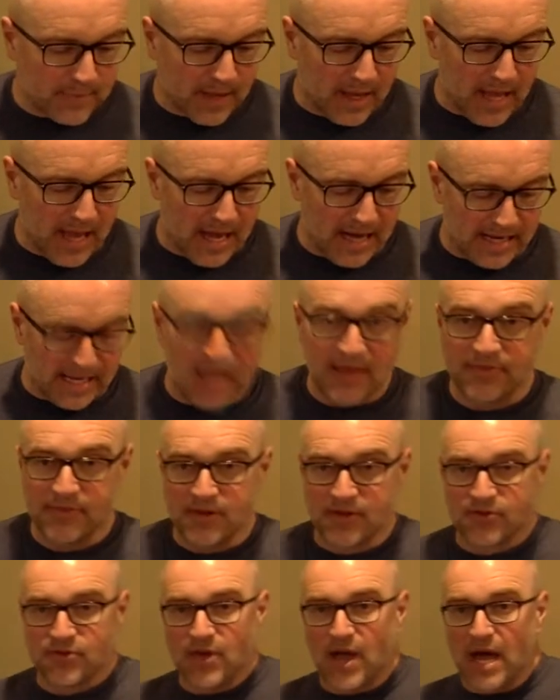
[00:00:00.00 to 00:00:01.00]
And again,
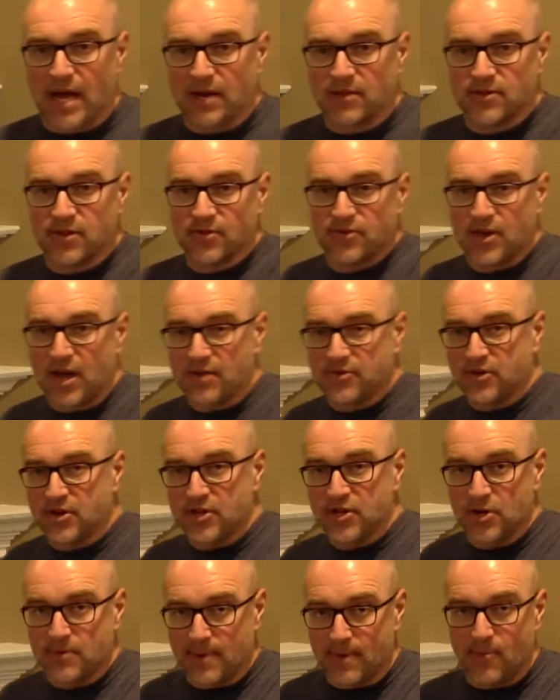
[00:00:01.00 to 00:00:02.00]
this slide is discussing a
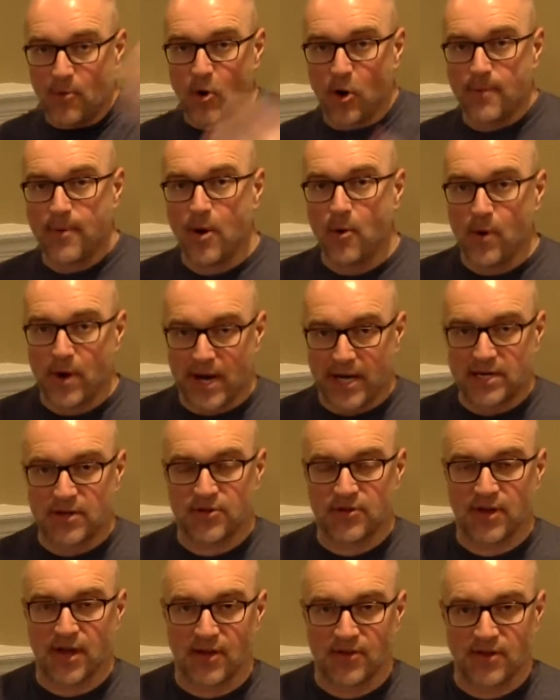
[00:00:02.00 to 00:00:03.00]
little bit more about what I
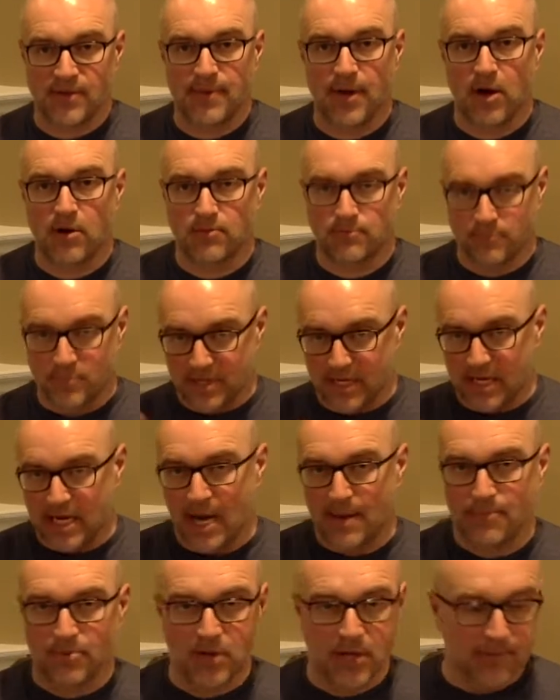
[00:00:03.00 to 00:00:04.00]
discussed about
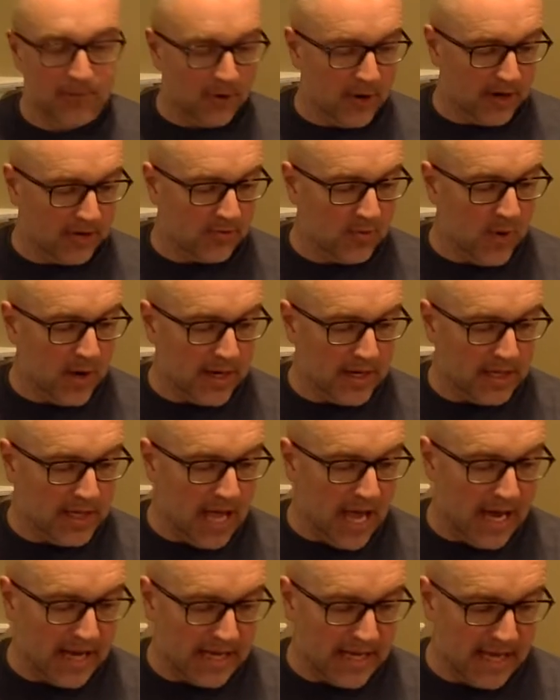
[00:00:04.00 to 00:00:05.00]
DNA polymerase 1 and
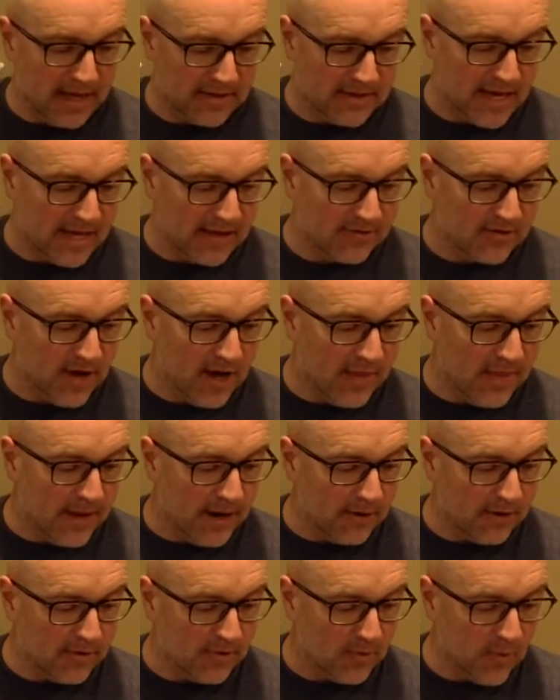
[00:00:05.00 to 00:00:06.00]
ligase. That's on
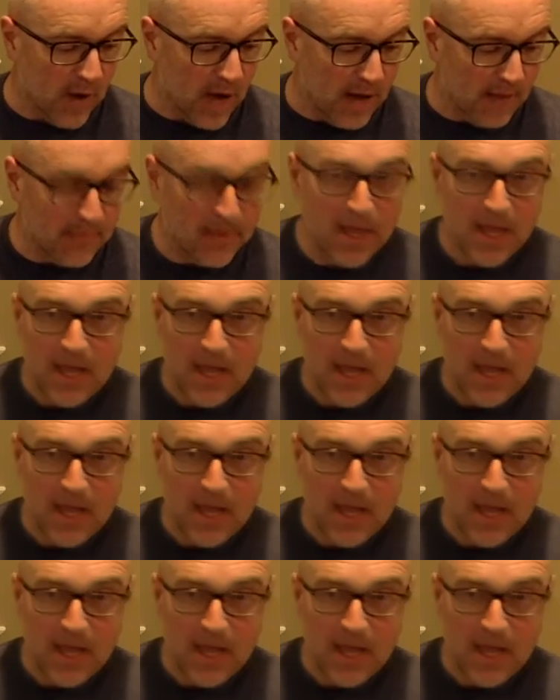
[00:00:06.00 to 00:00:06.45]
there as well.